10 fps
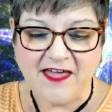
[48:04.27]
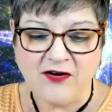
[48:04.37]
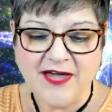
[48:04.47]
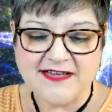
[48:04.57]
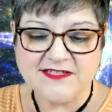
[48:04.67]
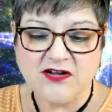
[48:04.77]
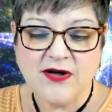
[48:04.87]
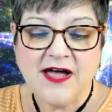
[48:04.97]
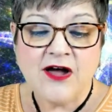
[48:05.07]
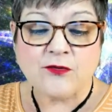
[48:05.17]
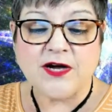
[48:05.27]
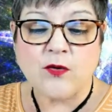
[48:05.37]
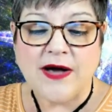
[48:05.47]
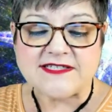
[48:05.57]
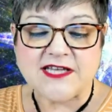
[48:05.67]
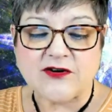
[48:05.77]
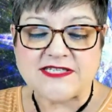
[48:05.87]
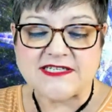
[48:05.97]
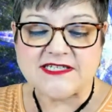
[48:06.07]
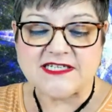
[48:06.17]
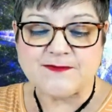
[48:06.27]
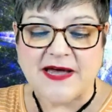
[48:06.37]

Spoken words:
Okay, so request their assistance by